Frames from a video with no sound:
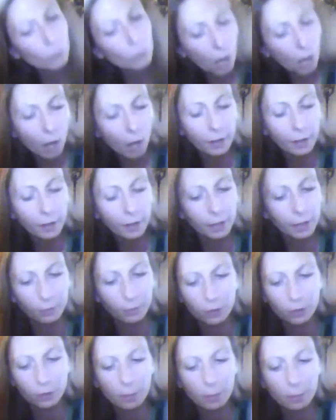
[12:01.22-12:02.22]
I think
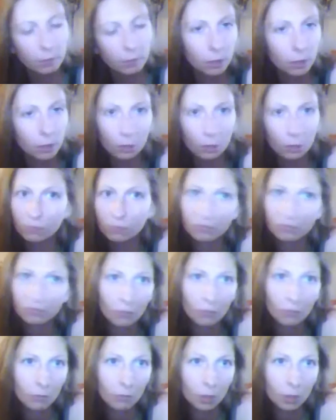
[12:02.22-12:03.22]
for some of you,
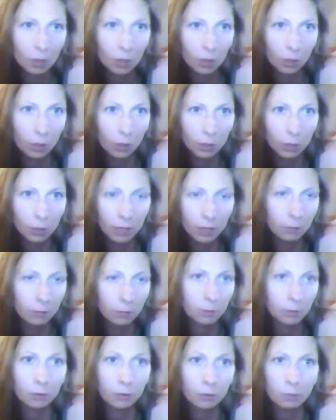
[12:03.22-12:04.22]
you don't need the
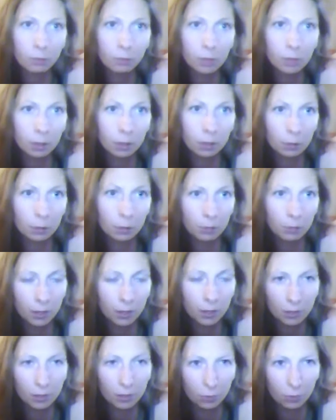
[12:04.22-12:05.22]
room, so
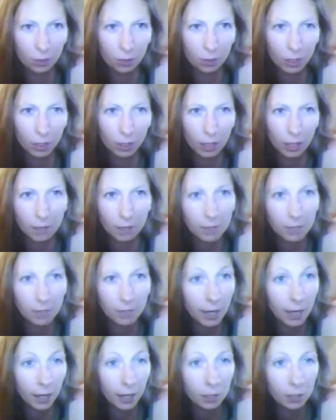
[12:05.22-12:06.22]
nothing is really going to have to
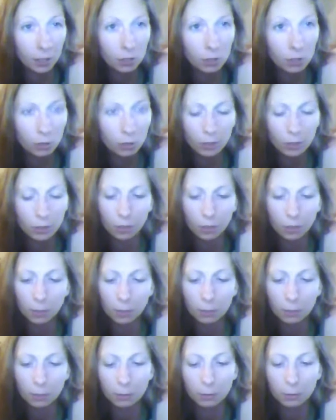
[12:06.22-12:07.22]
end. You're just going to
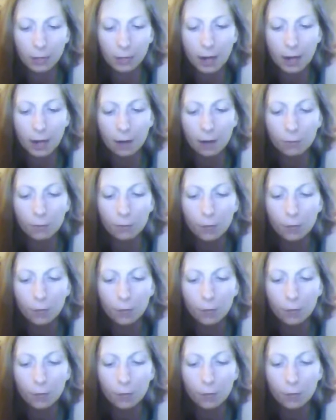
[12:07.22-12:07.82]
be able to have